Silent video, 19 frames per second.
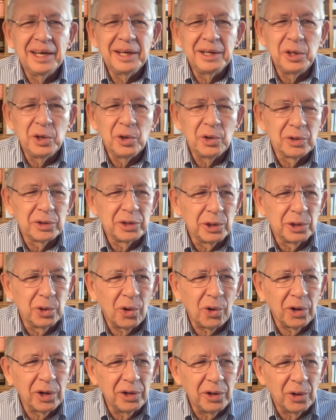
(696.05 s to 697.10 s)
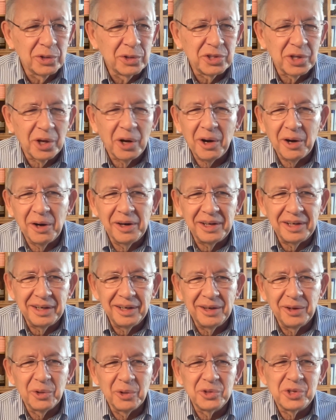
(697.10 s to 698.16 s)
The Lord knows the heart
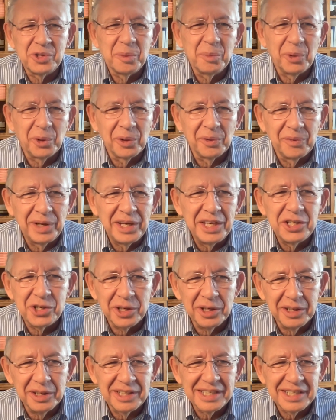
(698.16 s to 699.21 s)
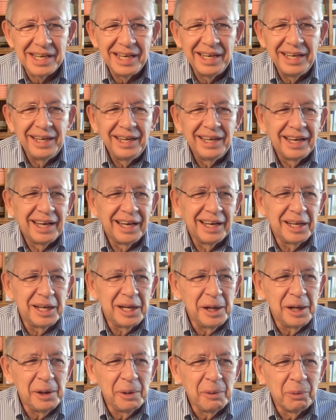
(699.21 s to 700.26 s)
and knows our motivations,
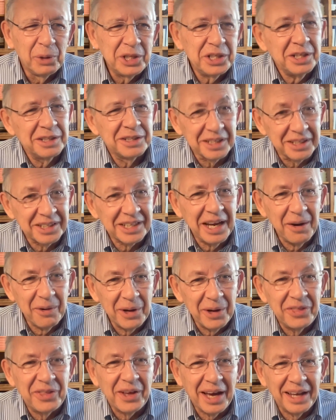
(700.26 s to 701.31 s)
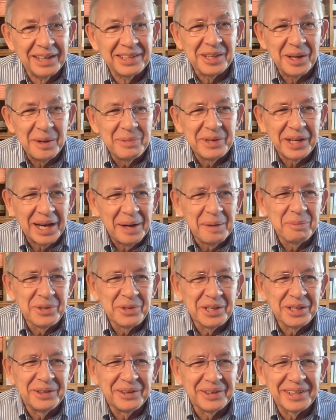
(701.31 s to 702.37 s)
which is a scary thought sometimes,
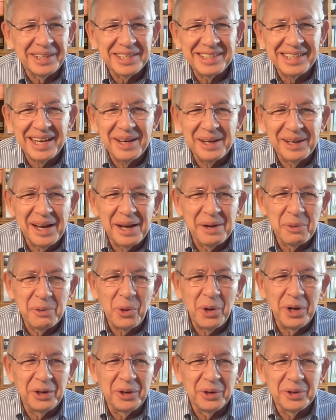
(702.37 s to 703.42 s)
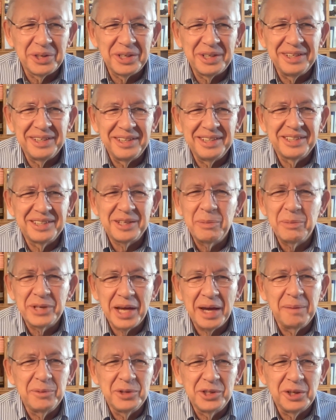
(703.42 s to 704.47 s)
because I wonder
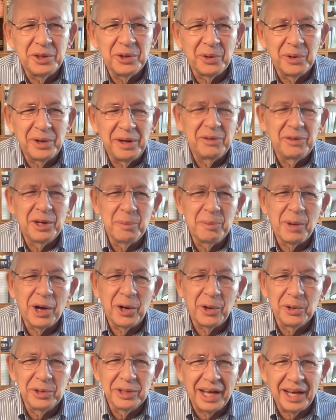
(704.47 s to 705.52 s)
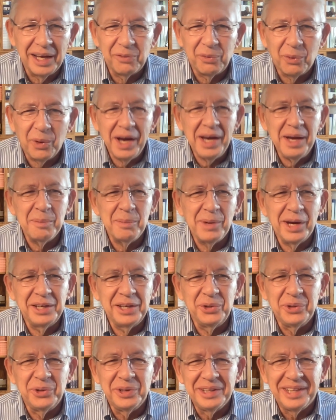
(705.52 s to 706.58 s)
sometimes, even in my own life, why am I
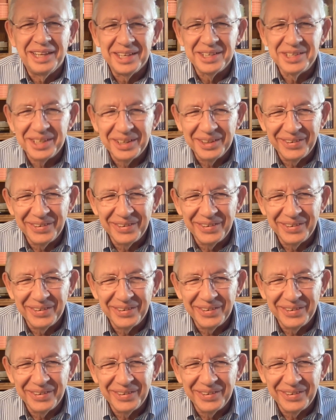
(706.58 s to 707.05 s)
doing this?